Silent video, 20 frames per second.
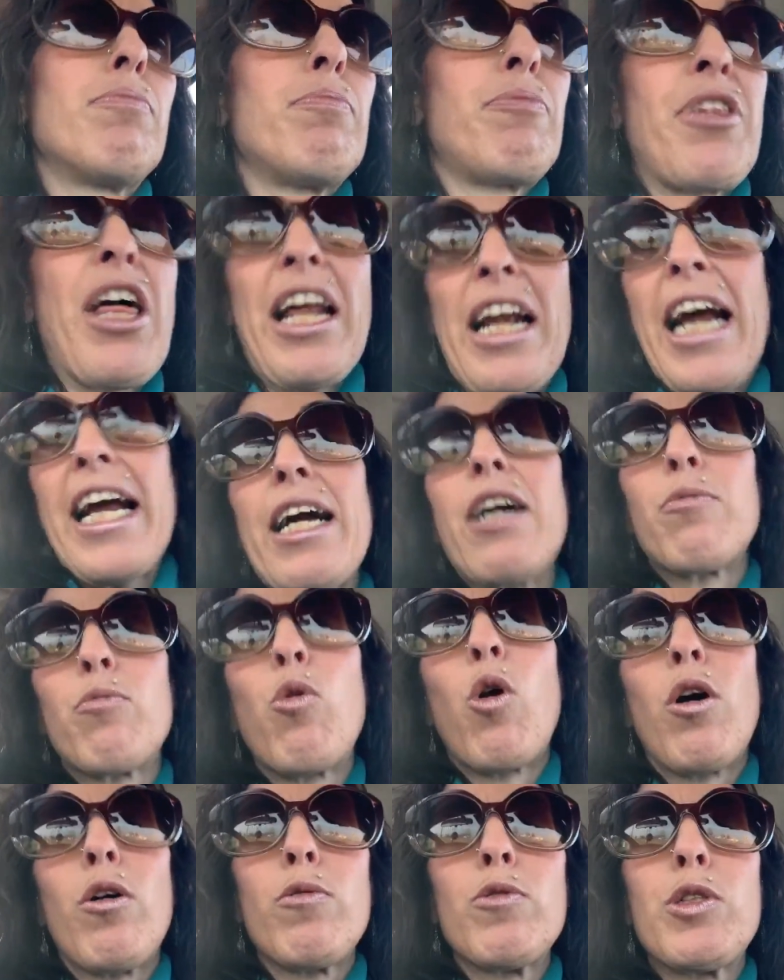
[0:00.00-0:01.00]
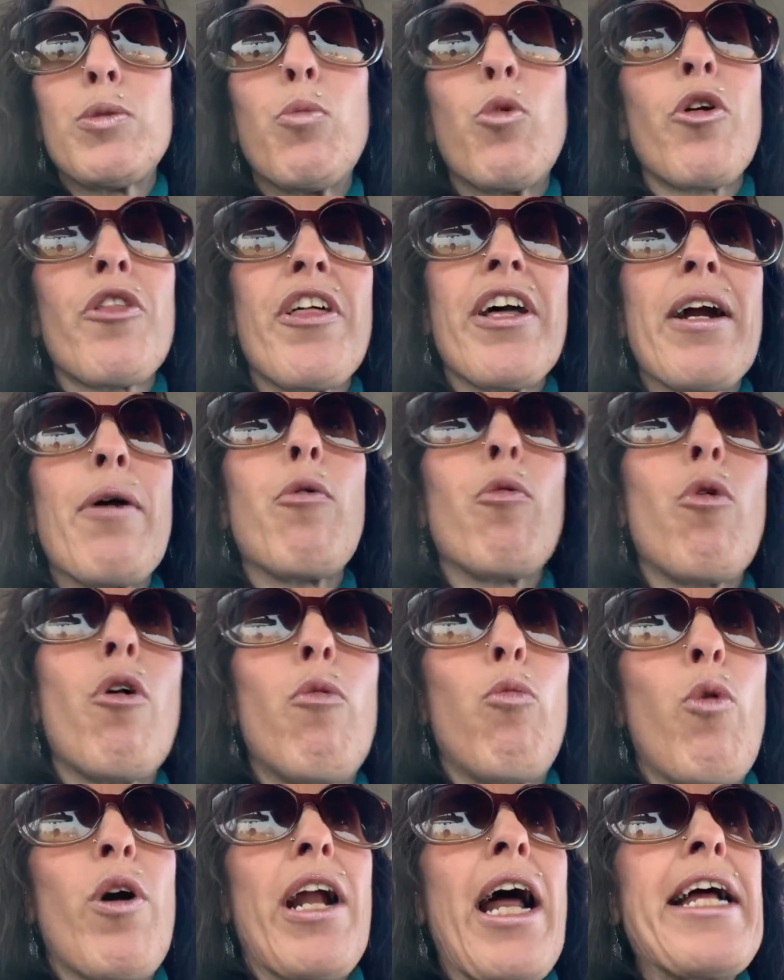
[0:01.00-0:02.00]
Well, it was more that
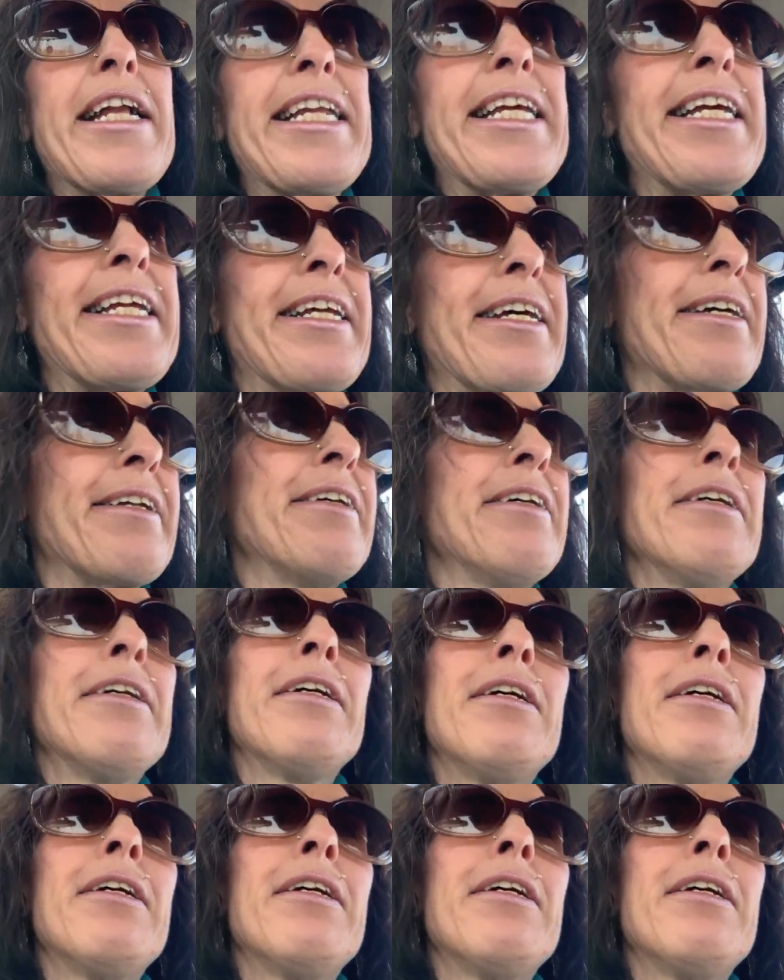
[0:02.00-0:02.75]
what I needed.